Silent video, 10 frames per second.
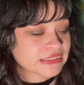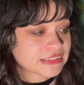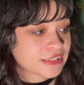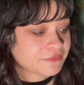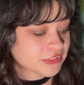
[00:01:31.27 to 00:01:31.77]

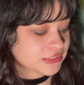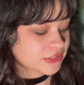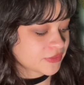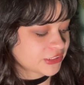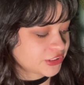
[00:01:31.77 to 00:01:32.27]
so the
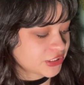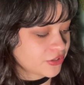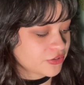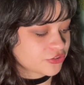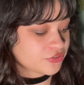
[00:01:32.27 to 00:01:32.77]
first
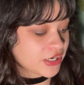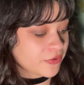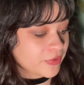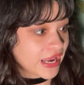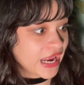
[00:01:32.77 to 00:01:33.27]
question straight
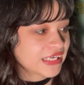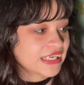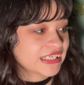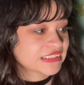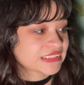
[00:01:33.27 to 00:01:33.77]
away
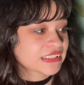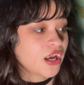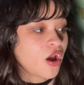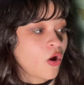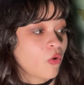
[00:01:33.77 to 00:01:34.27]
is,
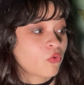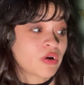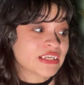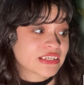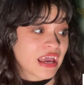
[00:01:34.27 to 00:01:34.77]

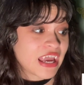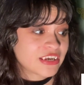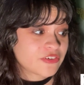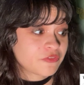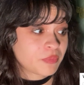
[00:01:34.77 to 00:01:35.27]
what
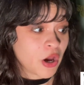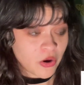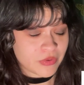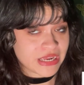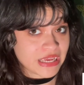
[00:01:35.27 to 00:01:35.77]
kind of
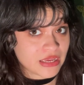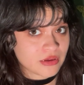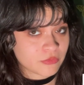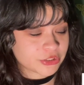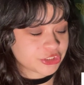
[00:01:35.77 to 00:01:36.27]

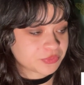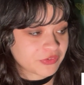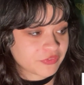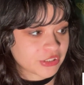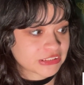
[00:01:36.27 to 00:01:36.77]
pony would you
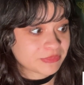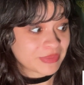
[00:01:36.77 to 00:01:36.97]
prefer to